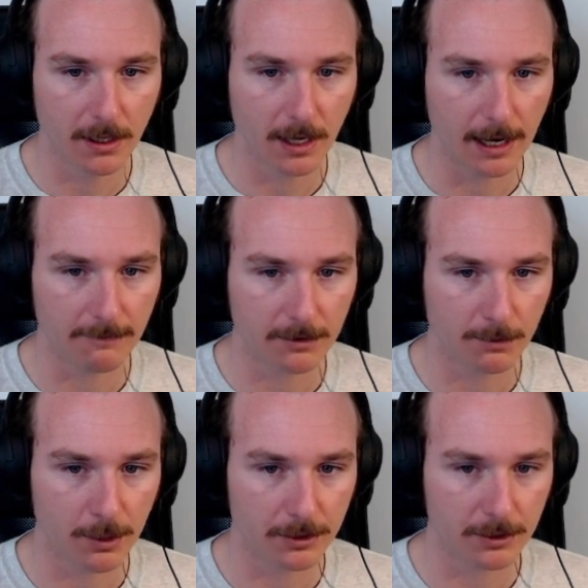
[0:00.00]
After
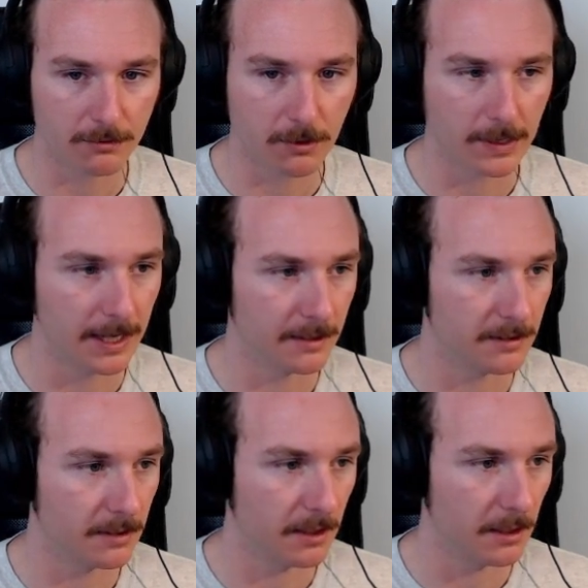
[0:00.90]
purchase ROAS,
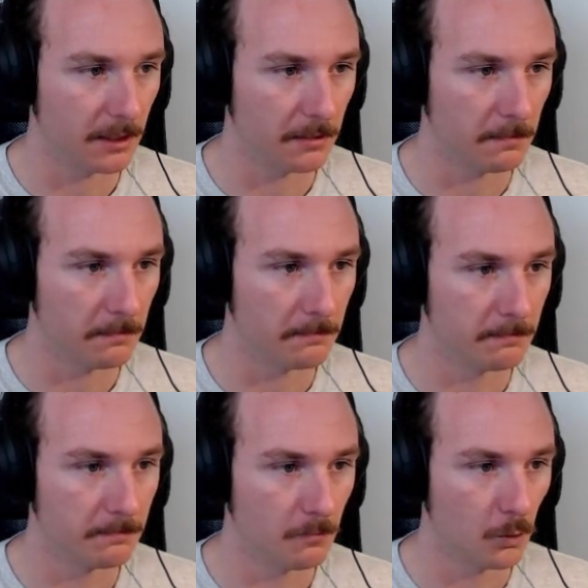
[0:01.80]

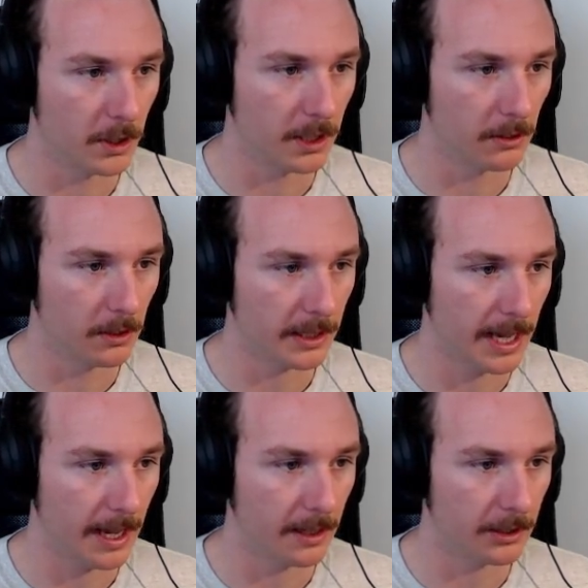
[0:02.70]
we're going to look
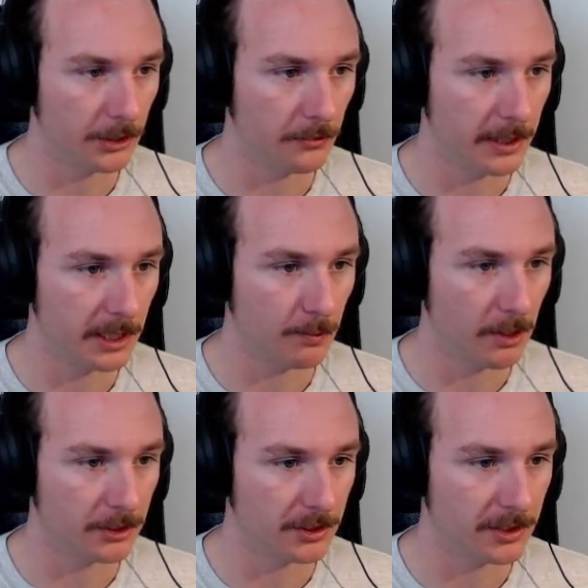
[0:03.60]
at unique
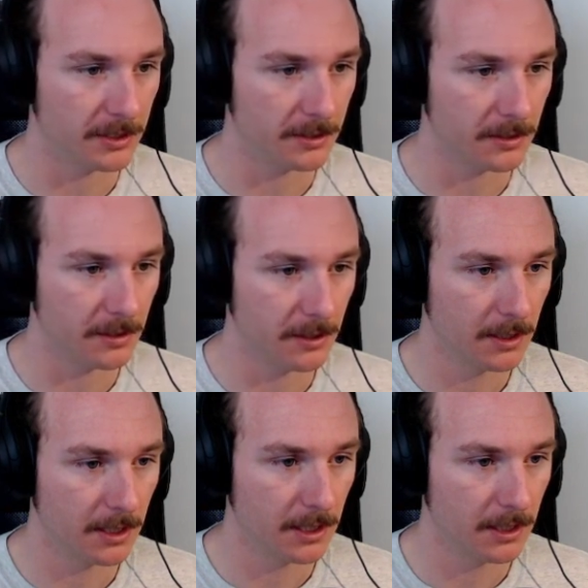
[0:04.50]
purchases.
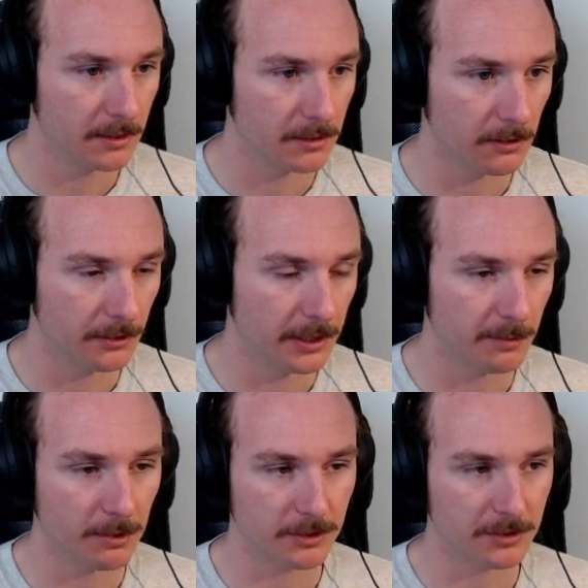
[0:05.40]
So unique
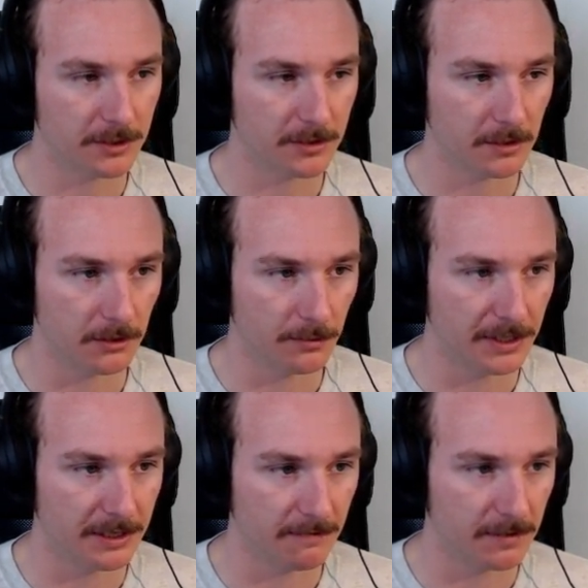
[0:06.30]
purchases is a little bit
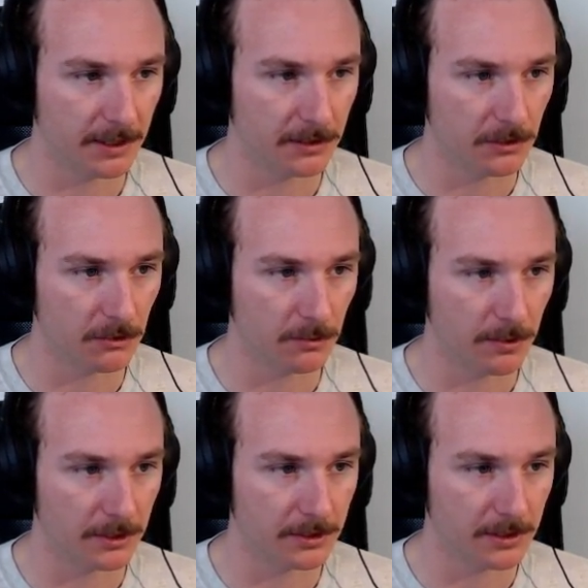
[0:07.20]
different than total
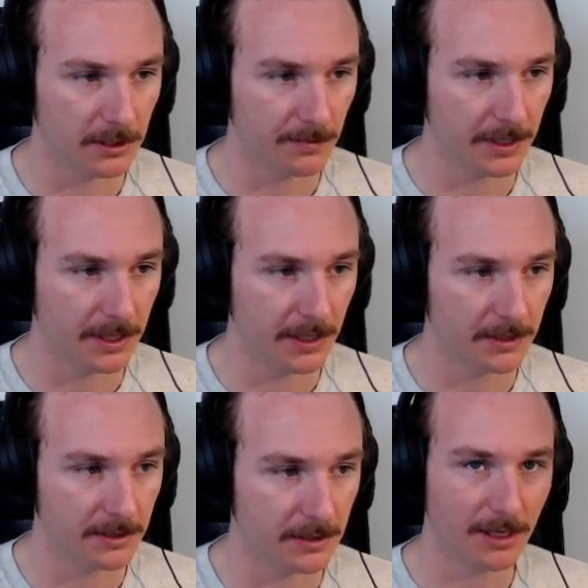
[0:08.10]
purchases
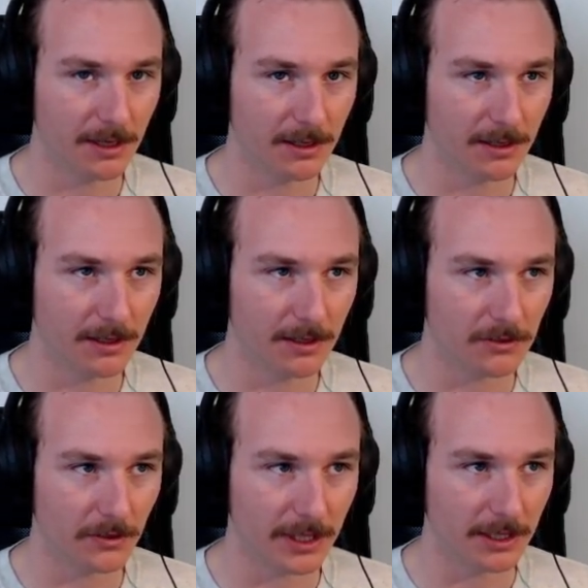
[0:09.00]
because it's
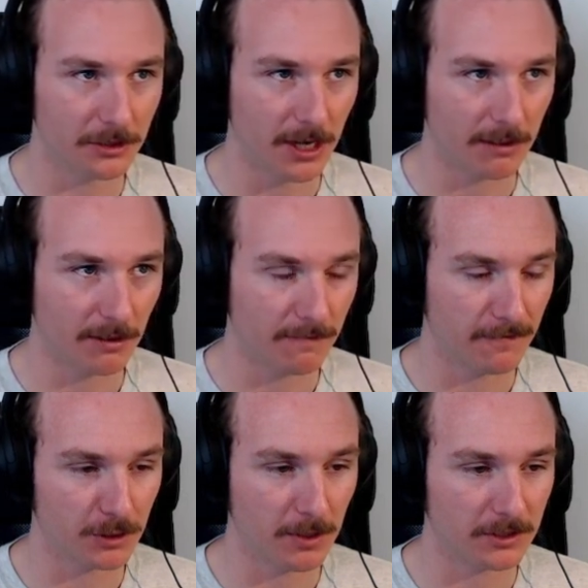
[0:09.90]
only going to track their
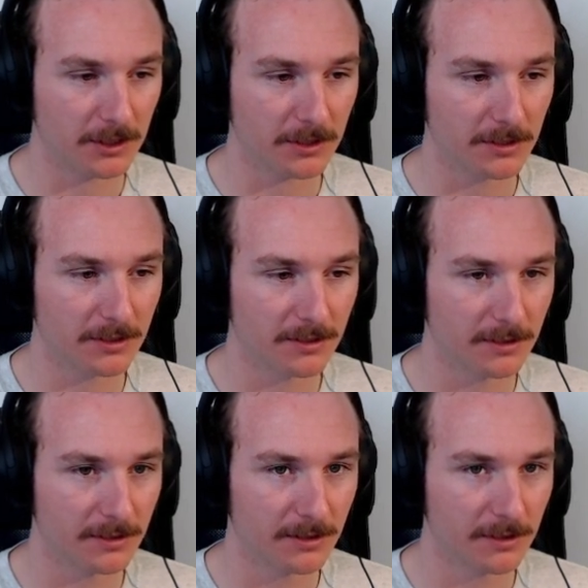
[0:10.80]
first purchase.
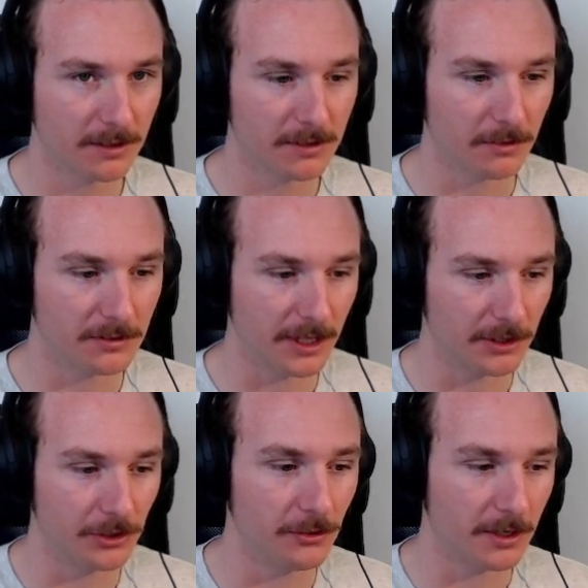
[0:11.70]
So it's like
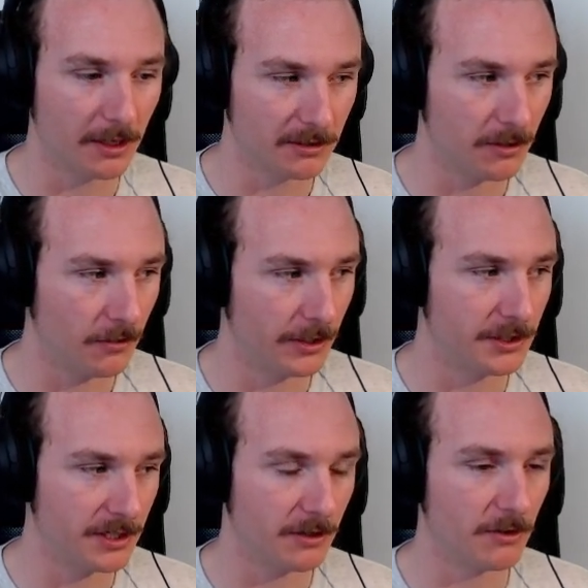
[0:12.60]
only
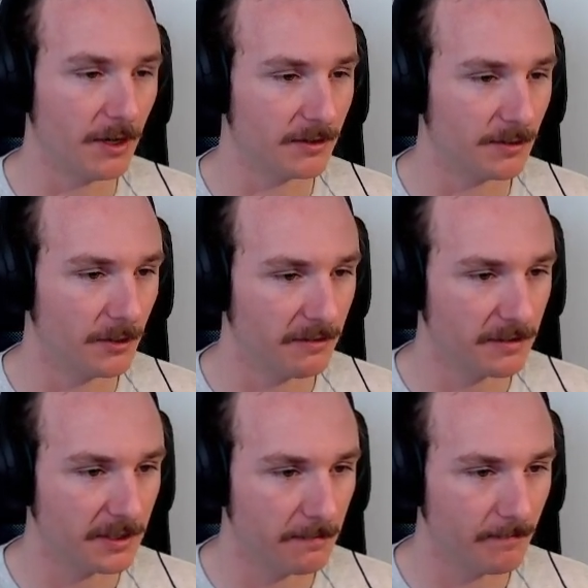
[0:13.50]
single customers every time.